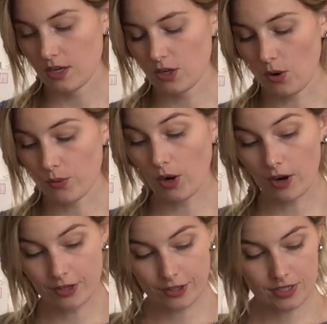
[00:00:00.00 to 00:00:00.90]
you know,
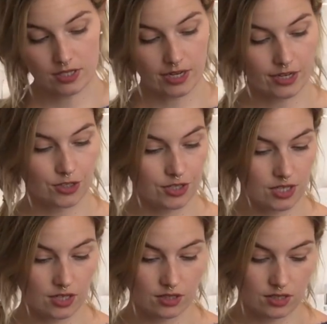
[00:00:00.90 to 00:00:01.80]
garter stitch,
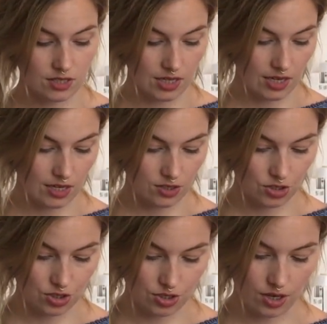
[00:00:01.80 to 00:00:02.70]
seed
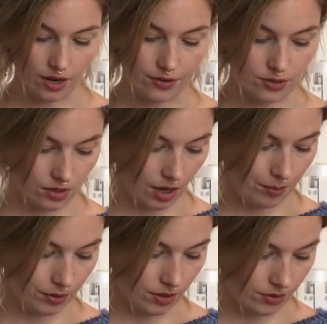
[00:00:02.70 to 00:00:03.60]
stitch, there's a
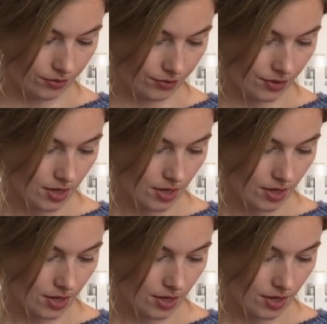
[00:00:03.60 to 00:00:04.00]
couple of,